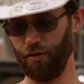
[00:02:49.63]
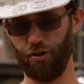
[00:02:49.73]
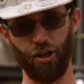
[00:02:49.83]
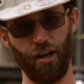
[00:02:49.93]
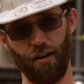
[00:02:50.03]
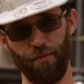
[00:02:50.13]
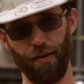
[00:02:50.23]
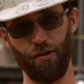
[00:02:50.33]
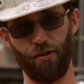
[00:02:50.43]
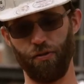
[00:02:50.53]
job
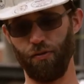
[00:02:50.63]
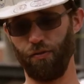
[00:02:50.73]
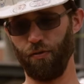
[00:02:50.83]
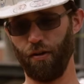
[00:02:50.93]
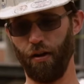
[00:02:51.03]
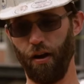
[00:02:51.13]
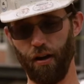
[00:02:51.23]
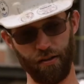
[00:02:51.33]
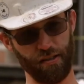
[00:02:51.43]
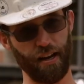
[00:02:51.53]
into
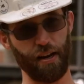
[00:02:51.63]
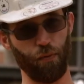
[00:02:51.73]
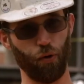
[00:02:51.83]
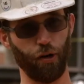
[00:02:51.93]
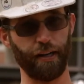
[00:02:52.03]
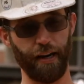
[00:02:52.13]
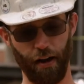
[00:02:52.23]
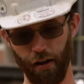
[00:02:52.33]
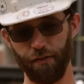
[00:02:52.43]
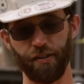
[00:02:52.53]
on-site work and
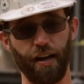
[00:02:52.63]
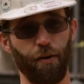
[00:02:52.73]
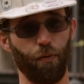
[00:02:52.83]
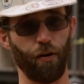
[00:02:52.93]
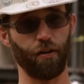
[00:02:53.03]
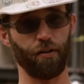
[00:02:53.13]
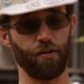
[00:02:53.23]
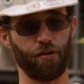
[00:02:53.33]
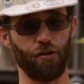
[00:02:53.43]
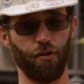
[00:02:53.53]
off-site work,
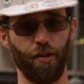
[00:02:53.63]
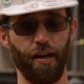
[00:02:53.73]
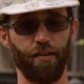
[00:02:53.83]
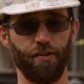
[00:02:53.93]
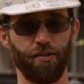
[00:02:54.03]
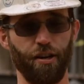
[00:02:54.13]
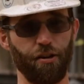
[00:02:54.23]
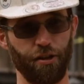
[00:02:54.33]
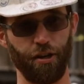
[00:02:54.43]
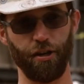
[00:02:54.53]
so that the
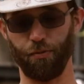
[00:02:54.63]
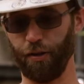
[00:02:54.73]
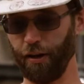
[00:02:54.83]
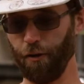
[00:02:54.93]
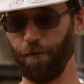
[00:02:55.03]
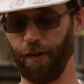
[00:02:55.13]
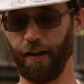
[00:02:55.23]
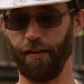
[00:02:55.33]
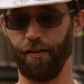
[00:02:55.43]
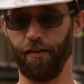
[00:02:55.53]
secretaries, when they go
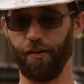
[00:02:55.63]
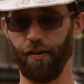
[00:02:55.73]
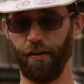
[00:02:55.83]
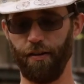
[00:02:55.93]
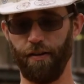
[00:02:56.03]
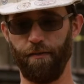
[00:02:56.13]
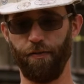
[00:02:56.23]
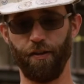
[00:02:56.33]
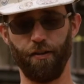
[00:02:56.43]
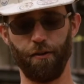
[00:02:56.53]
filing
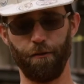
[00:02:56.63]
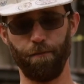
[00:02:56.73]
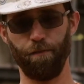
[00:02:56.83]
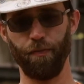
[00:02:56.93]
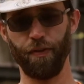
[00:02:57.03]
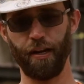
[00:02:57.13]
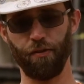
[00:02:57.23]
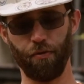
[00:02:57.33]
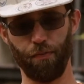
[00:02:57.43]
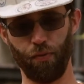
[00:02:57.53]
the
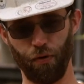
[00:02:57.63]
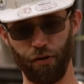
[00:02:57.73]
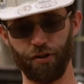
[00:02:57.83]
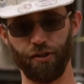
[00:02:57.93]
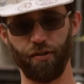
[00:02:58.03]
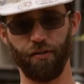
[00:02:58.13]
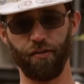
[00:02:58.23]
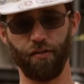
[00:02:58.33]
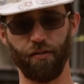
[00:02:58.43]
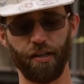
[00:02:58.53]
daily reports and
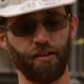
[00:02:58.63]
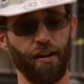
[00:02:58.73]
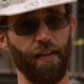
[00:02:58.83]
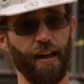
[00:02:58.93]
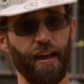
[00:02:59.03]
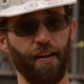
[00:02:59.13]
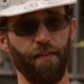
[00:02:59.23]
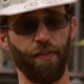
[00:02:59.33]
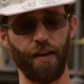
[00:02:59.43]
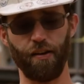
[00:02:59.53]
things like
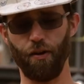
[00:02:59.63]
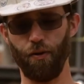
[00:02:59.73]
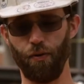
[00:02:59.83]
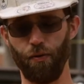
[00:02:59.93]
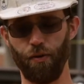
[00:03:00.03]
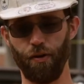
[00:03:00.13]
that, they know